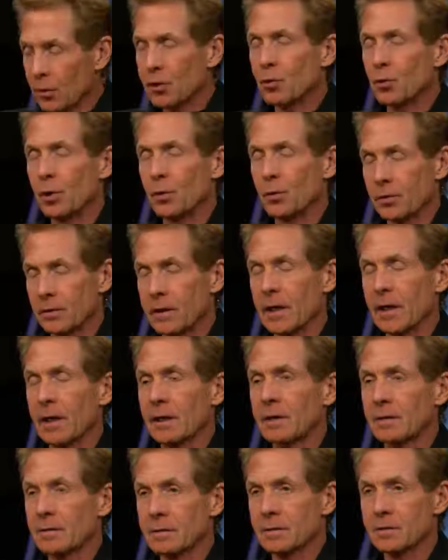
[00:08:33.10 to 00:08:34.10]
would agree with
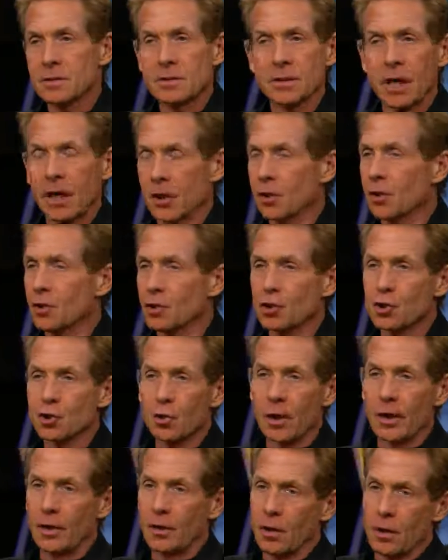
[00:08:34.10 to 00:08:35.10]
that. It's not a good
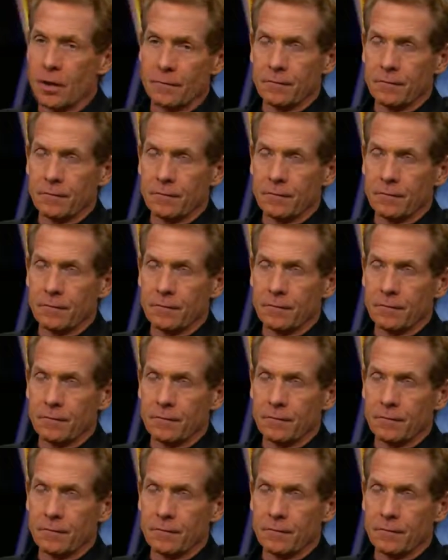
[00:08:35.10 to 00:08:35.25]
trade-off.